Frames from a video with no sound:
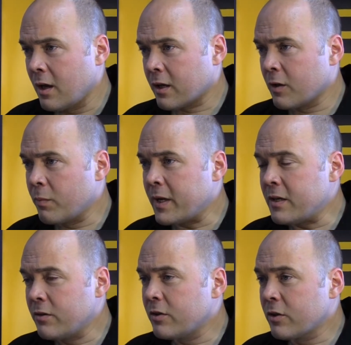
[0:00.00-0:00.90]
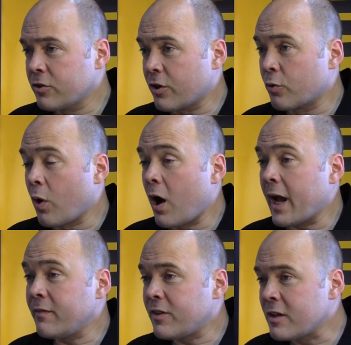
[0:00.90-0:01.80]
can be
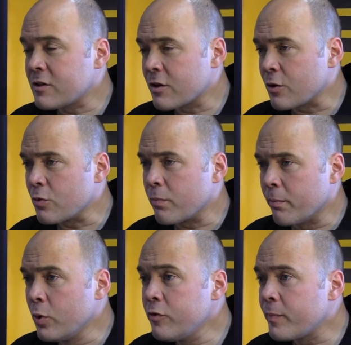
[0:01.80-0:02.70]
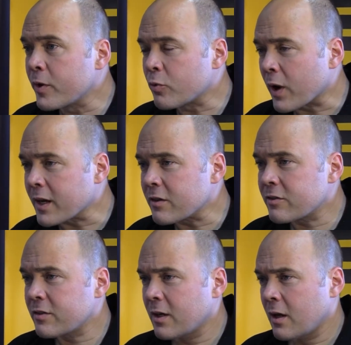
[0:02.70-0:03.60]
derived into movement
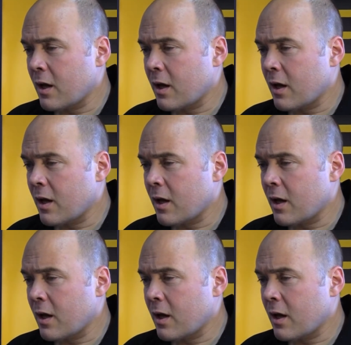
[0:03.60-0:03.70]
rates